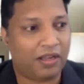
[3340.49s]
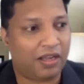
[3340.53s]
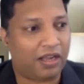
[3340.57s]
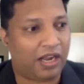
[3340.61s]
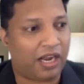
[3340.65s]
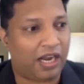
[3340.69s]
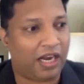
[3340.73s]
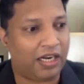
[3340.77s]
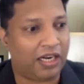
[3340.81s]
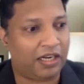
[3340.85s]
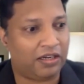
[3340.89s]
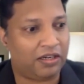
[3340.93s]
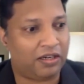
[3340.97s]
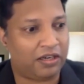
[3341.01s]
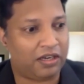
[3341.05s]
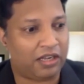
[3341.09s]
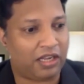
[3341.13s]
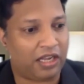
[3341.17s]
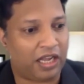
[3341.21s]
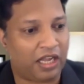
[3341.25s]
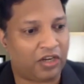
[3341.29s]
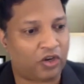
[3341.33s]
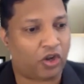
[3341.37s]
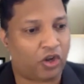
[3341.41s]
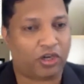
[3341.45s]
and
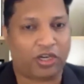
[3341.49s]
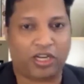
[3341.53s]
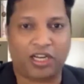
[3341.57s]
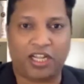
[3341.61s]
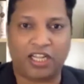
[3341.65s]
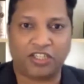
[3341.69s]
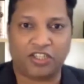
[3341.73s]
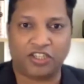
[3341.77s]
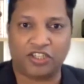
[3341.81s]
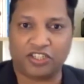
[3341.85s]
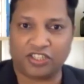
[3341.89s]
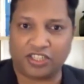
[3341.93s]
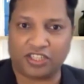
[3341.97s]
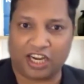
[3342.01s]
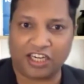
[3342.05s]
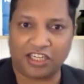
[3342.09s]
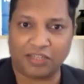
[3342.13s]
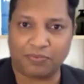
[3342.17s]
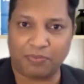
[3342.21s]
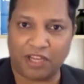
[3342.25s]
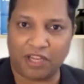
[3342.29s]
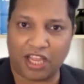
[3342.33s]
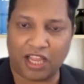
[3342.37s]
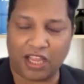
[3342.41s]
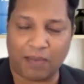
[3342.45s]
an organization starts
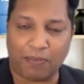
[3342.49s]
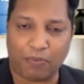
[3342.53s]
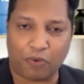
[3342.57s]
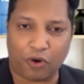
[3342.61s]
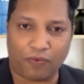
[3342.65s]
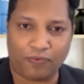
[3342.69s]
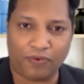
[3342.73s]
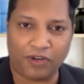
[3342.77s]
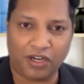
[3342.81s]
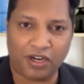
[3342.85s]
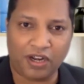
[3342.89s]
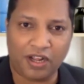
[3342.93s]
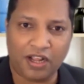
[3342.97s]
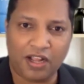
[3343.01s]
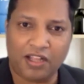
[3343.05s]
making a profit,